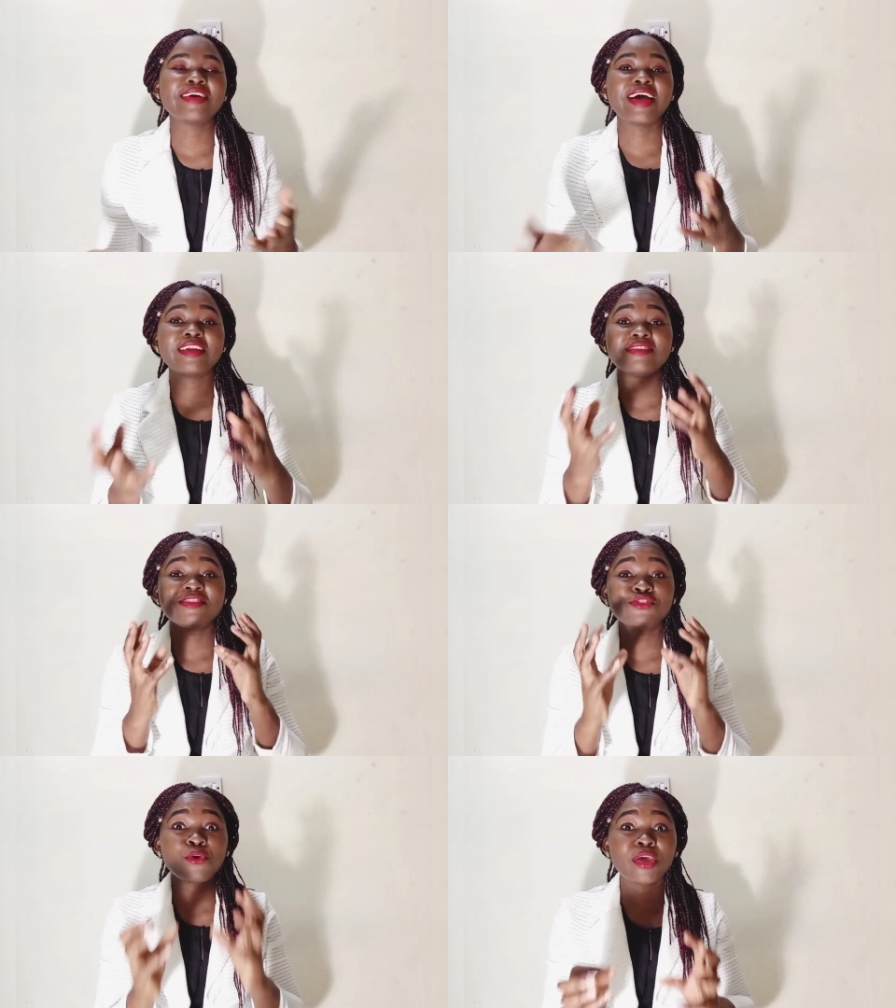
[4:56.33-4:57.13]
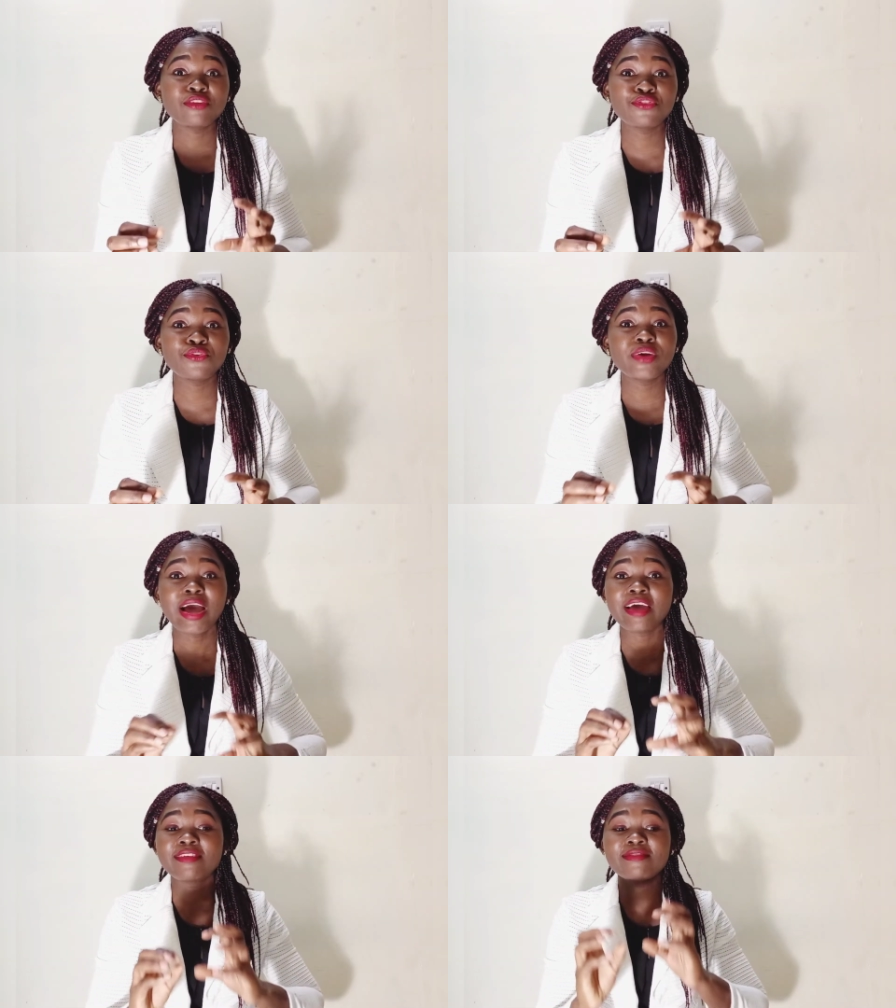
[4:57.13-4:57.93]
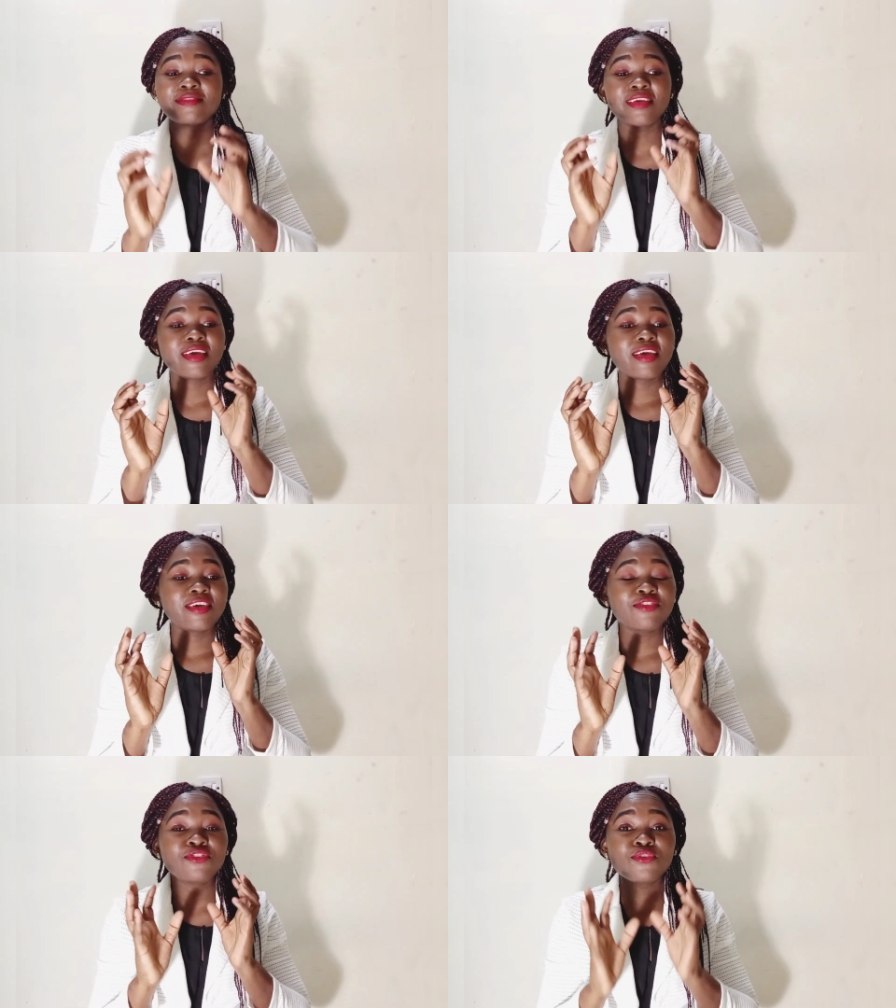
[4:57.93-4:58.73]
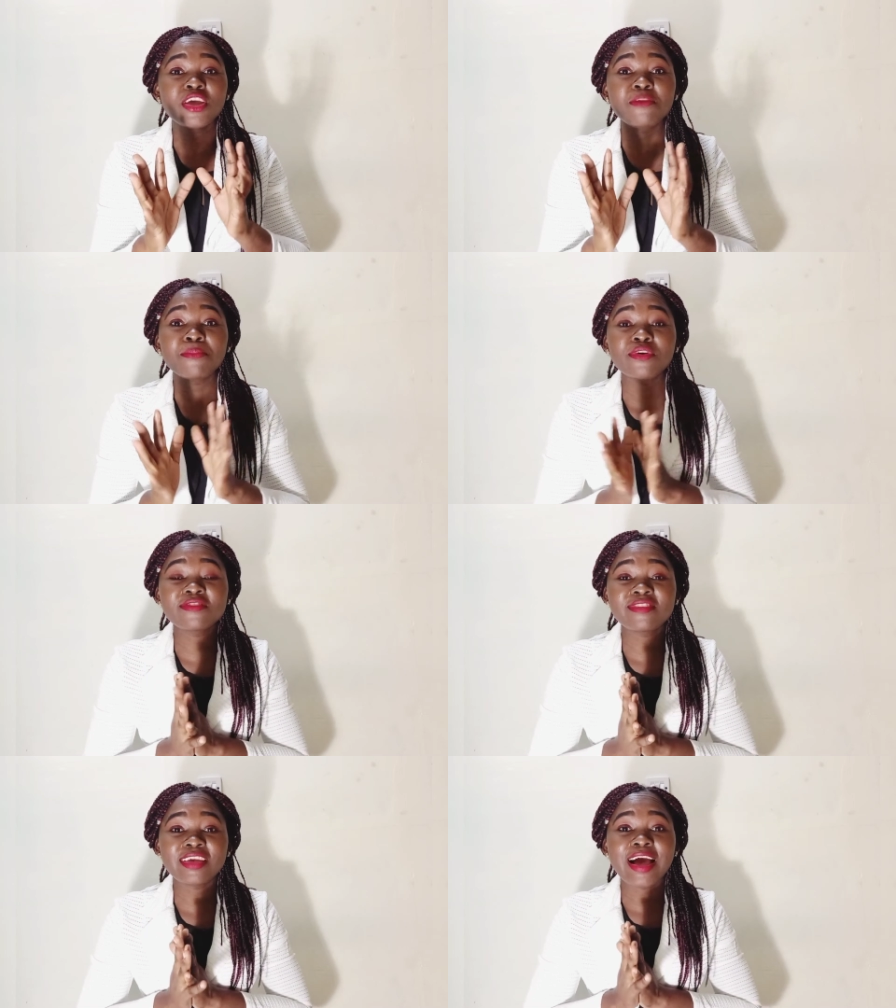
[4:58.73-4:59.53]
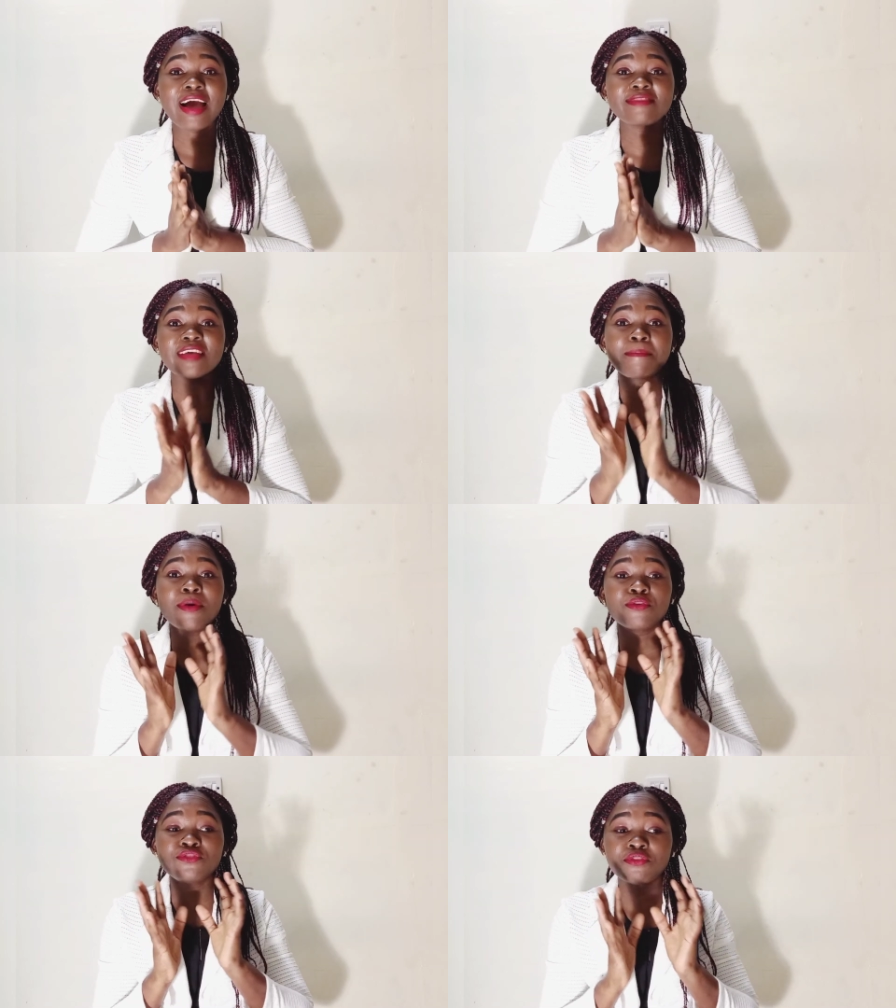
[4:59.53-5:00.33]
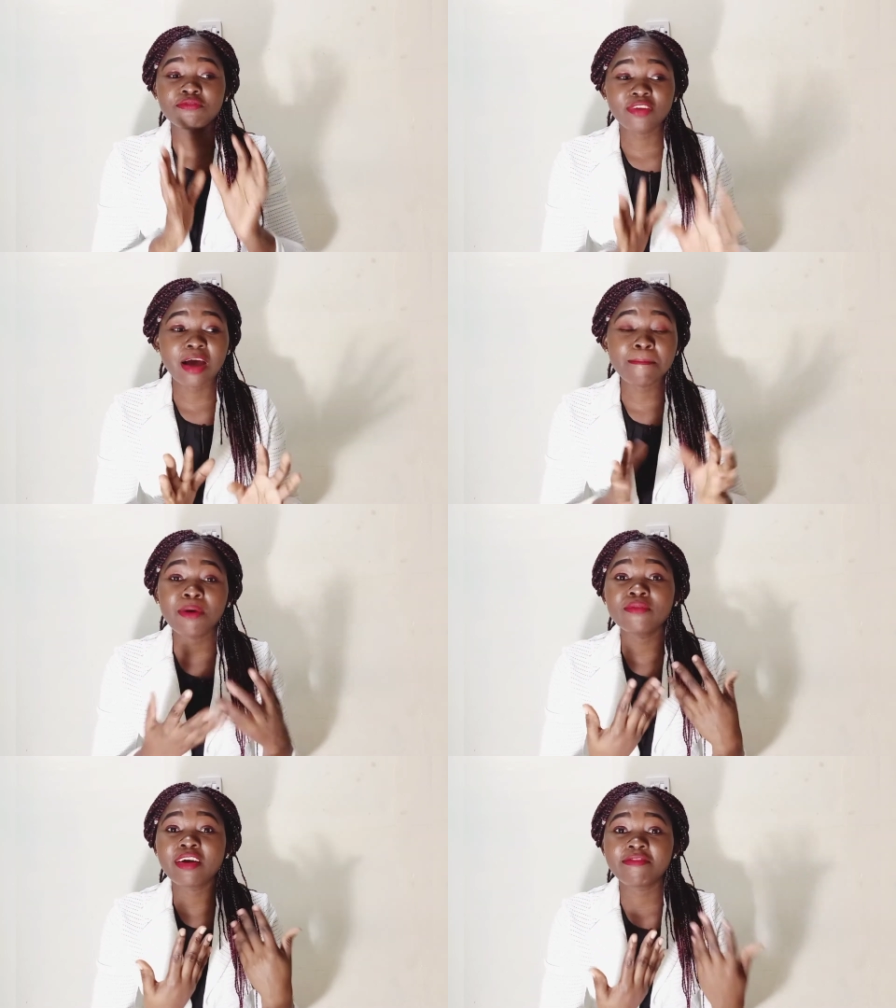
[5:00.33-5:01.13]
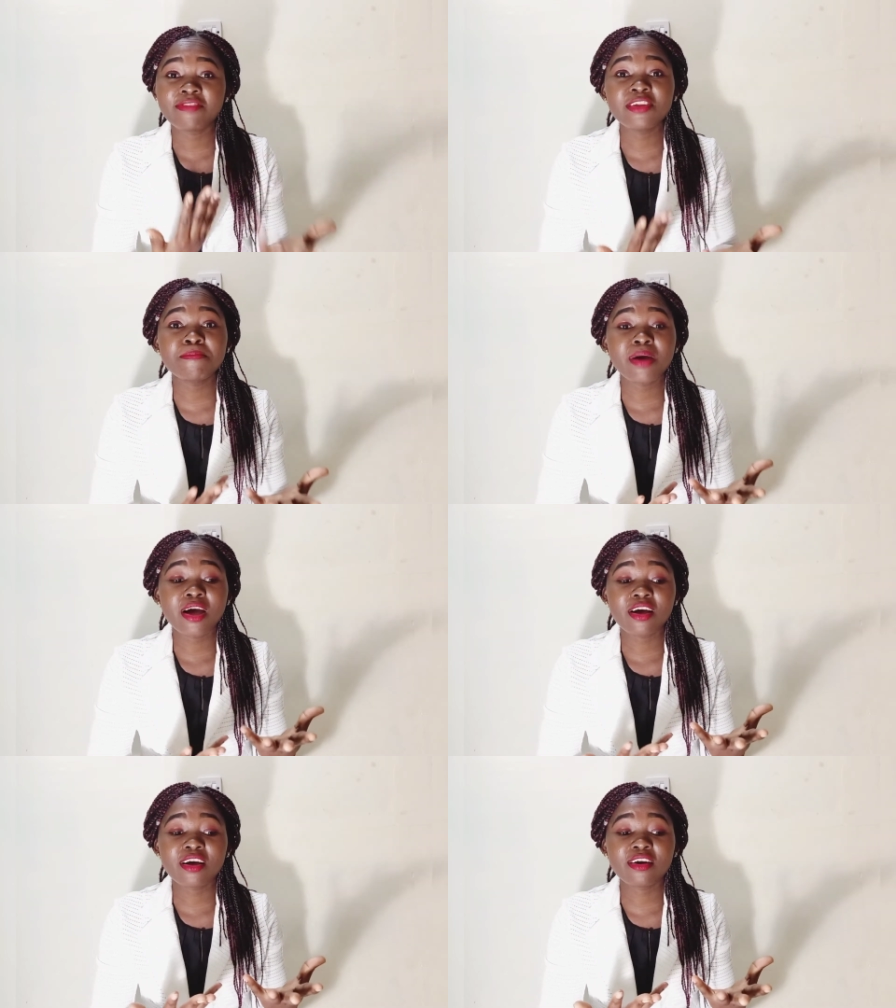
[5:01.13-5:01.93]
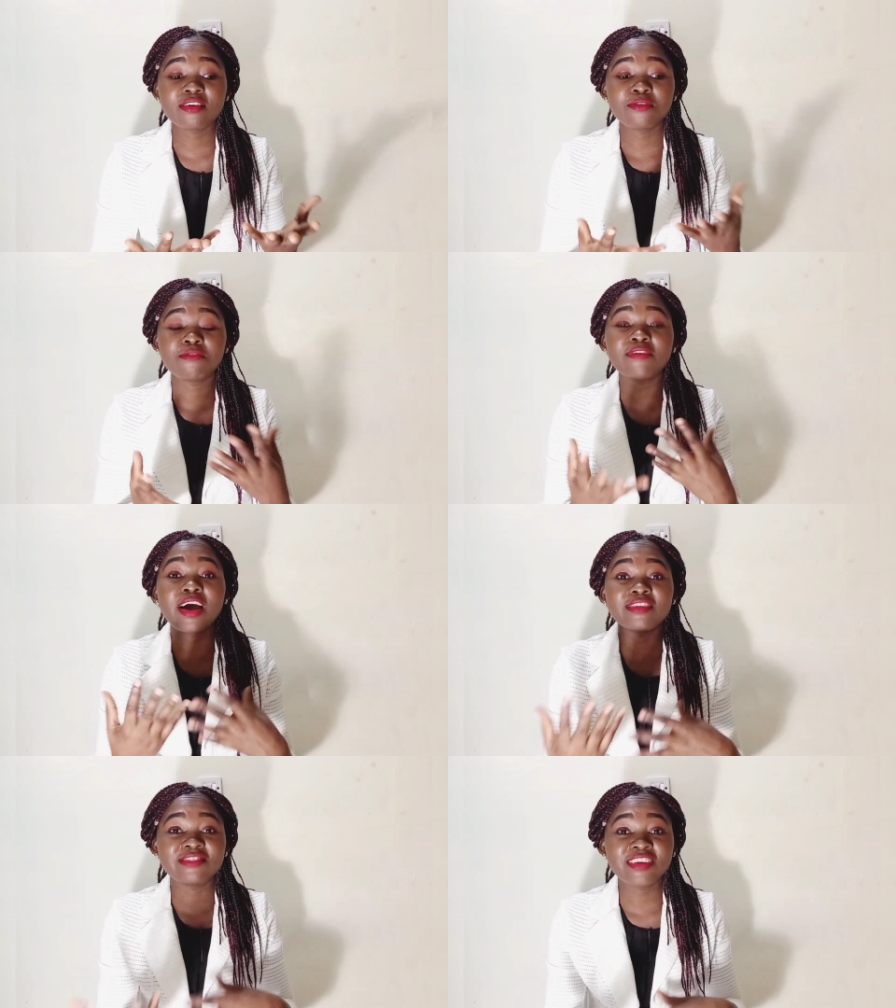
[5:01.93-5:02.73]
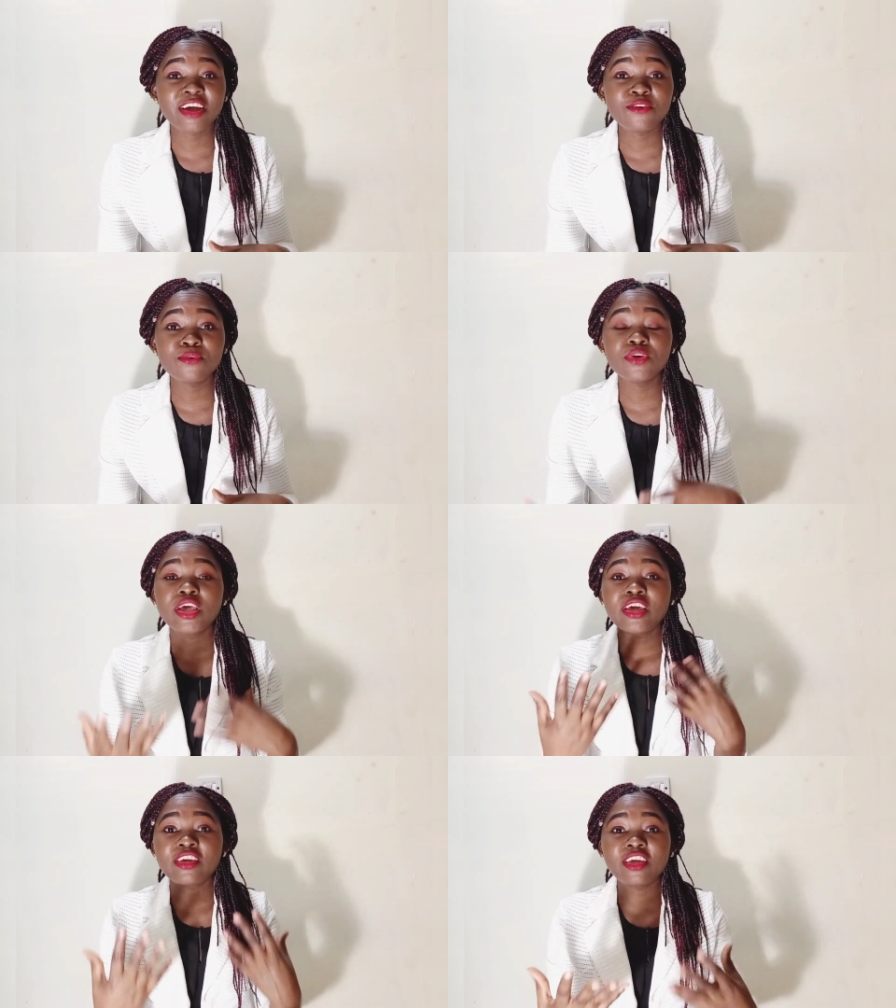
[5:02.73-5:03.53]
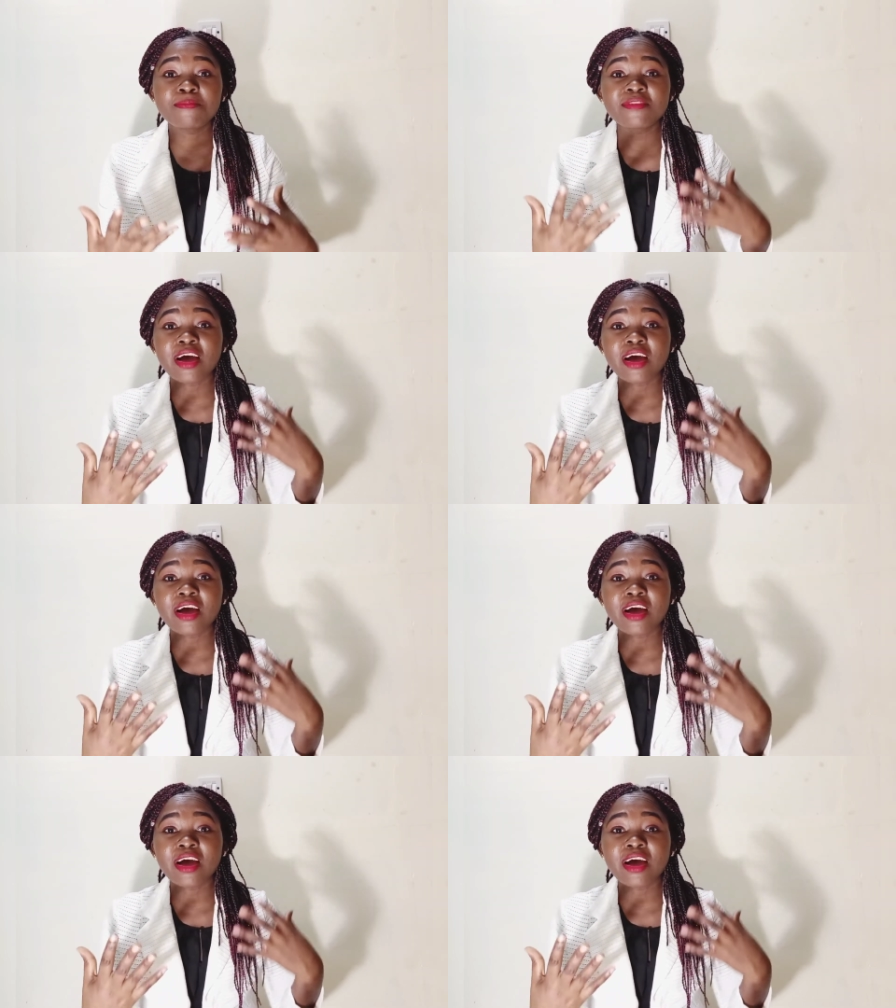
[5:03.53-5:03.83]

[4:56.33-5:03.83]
And talking to you guys, you inboxing us about the feedback of our channel keeps